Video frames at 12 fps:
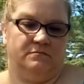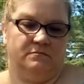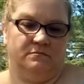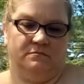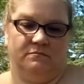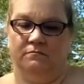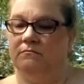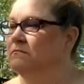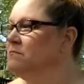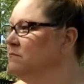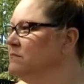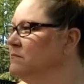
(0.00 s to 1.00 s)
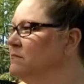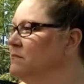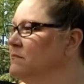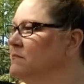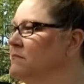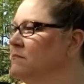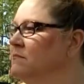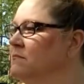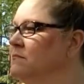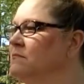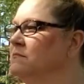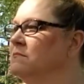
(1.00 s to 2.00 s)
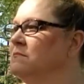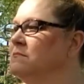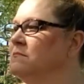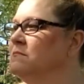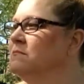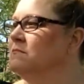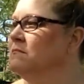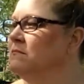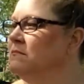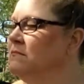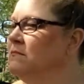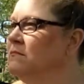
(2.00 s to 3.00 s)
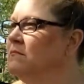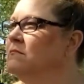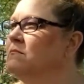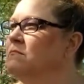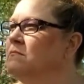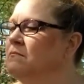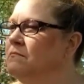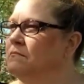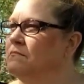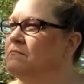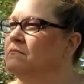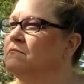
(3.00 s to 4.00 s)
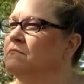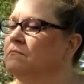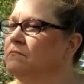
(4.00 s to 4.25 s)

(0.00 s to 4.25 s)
(not speaking)